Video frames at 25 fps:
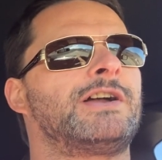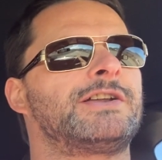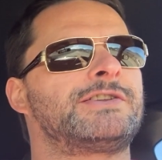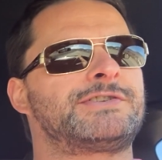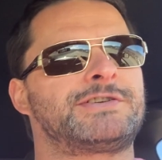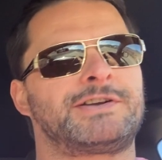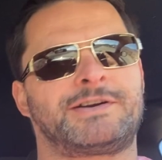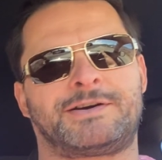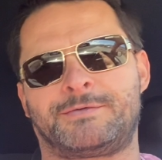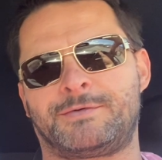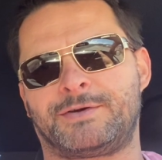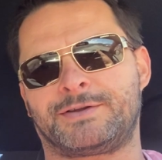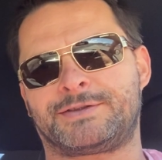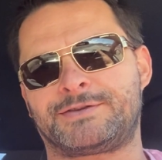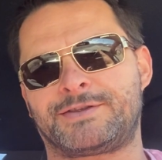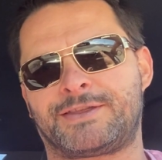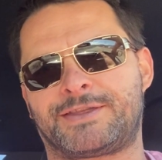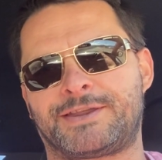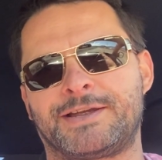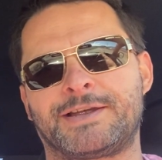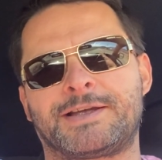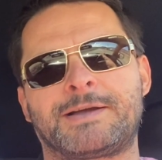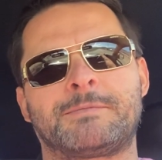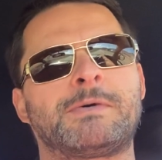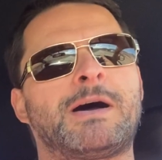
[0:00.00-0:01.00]
not sure what to
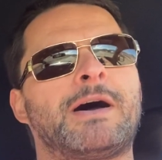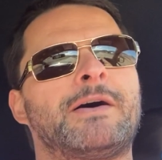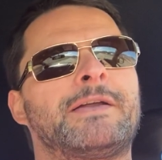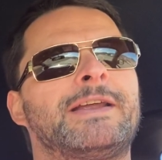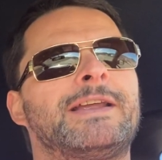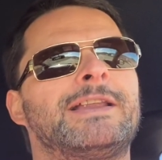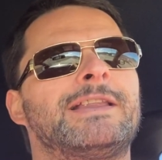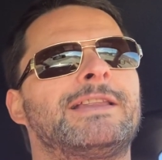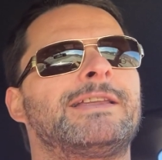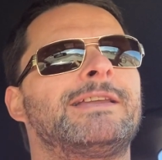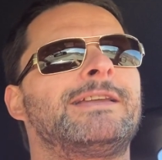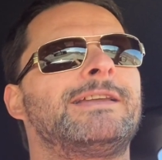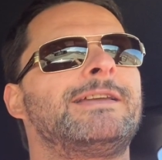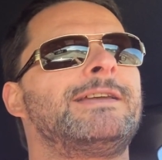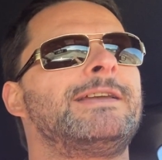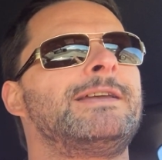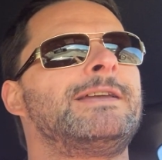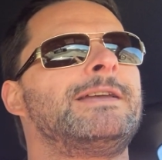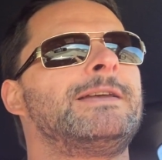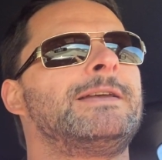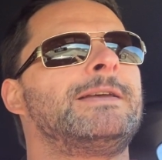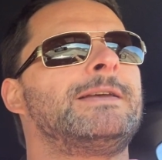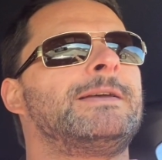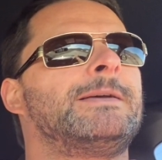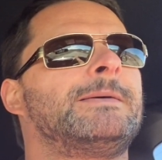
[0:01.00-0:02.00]
think about it,
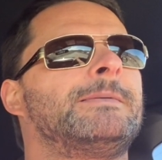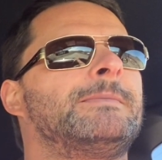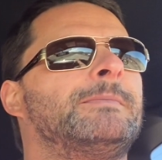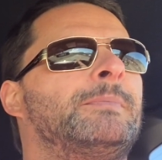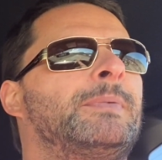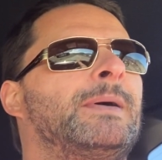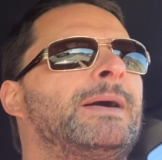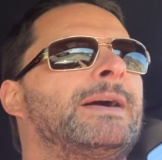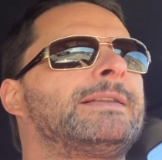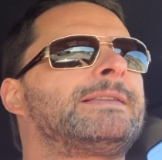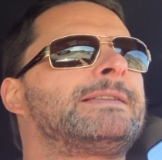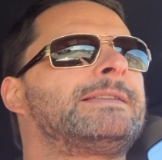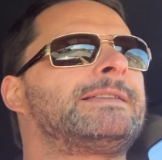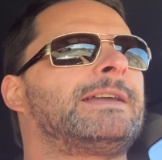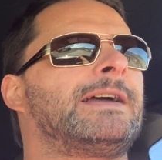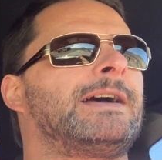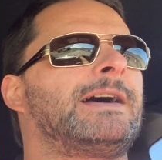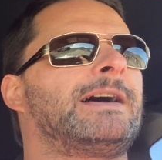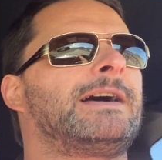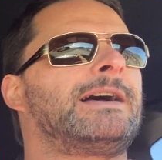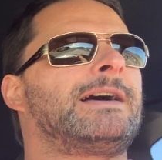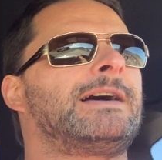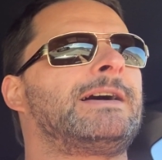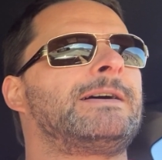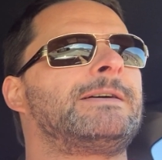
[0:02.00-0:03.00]
but
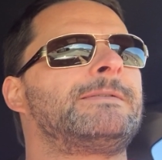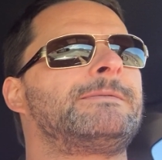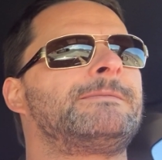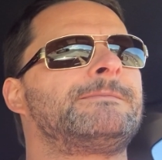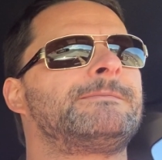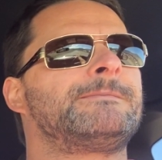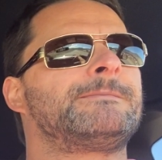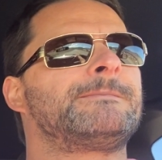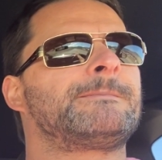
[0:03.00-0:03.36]
uh,